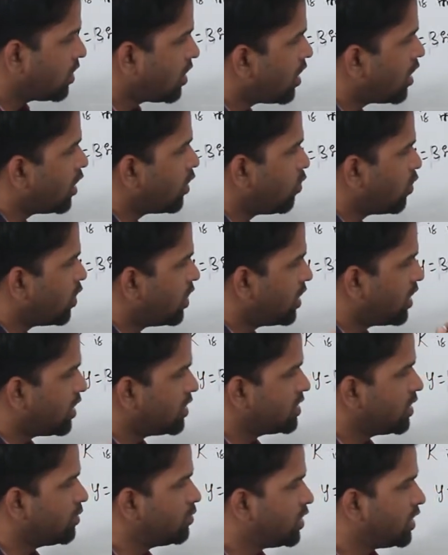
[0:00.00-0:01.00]
R1 or
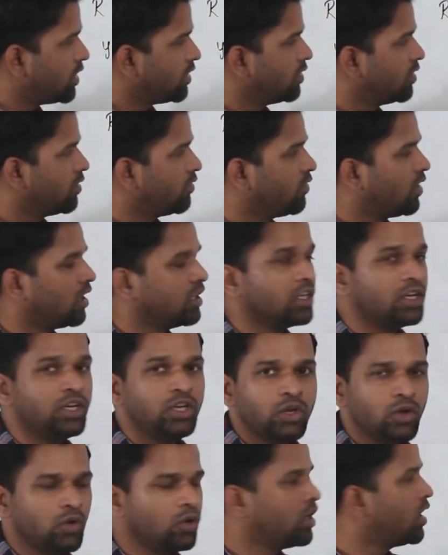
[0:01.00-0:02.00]
something. For the
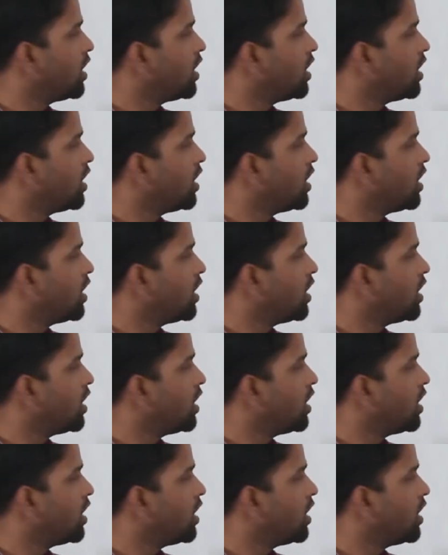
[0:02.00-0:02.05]
new